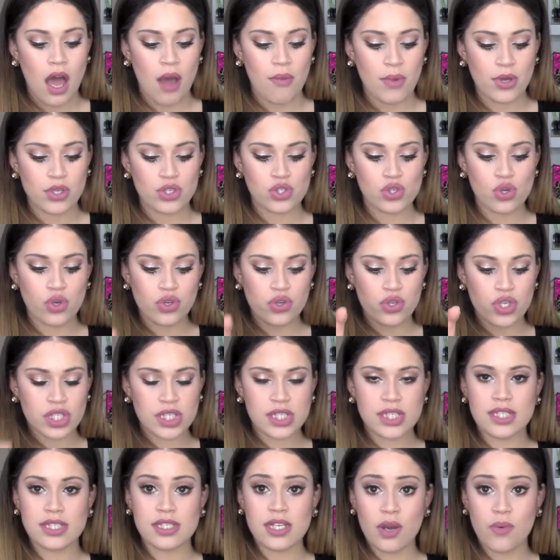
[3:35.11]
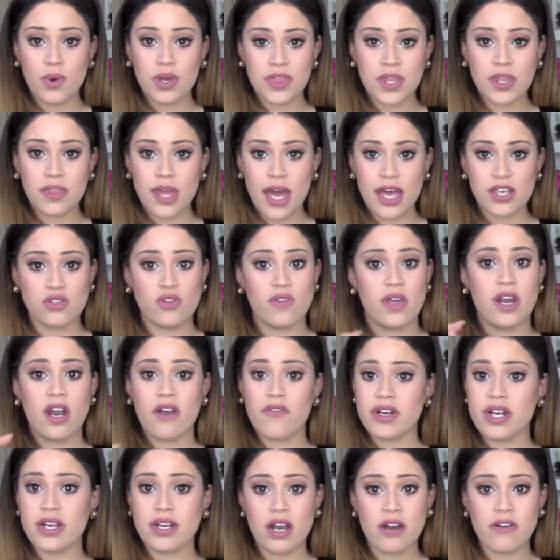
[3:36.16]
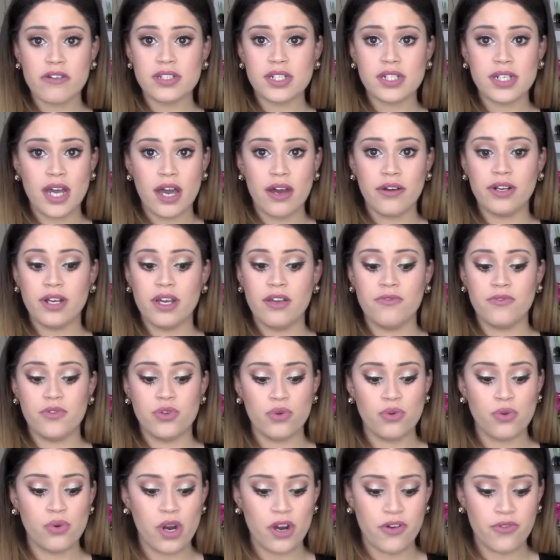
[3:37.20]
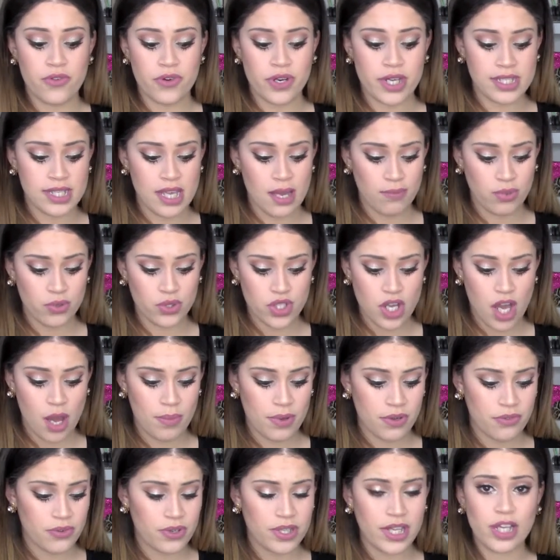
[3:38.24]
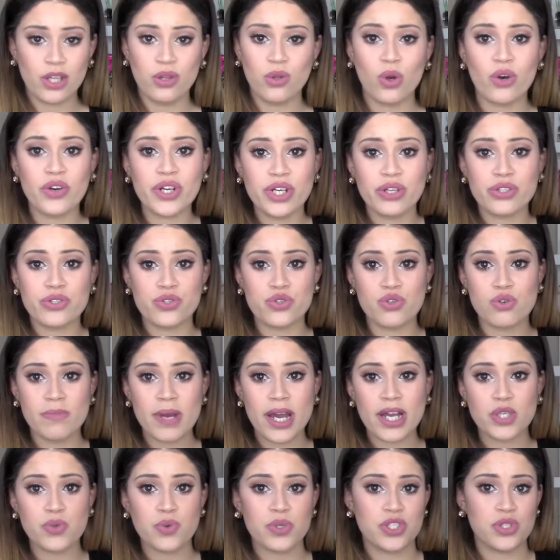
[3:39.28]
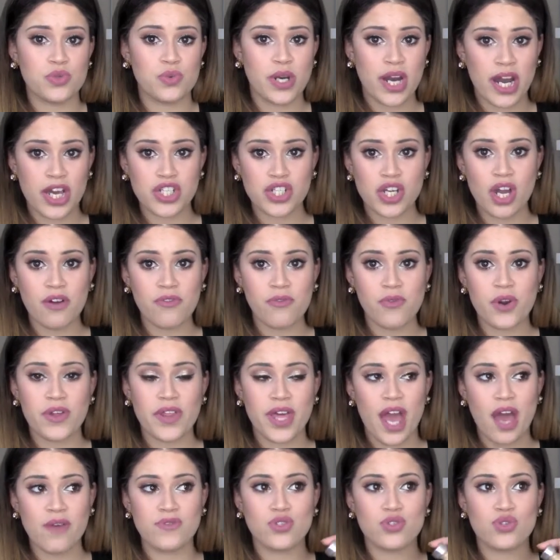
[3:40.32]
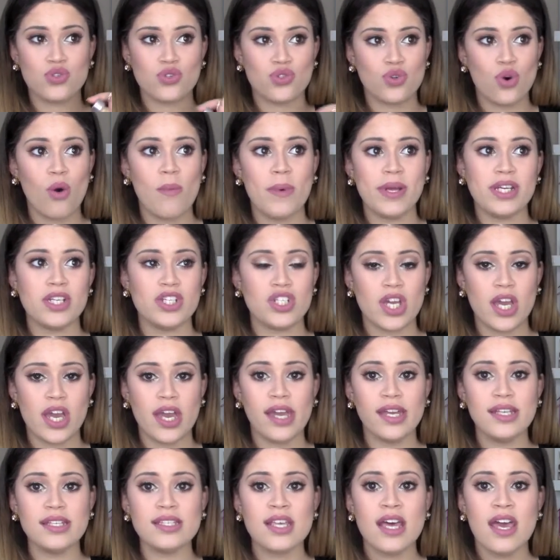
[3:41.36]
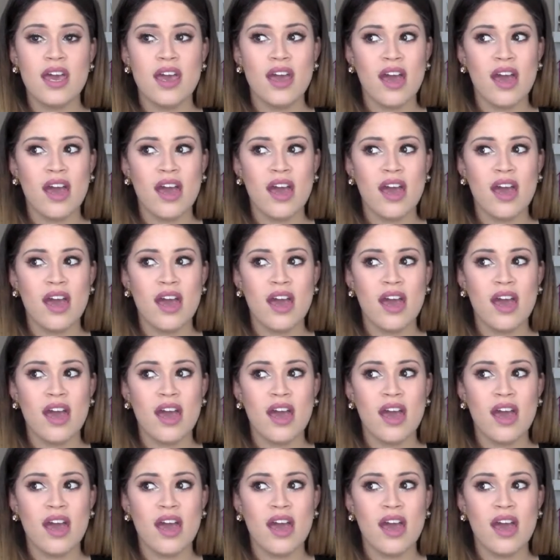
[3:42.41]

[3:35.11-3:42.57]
So you just stick within that. So that already narrows it down. If you are, for example, shopping for like L'Oreal True Match, which is what I shop for, they have so many shades.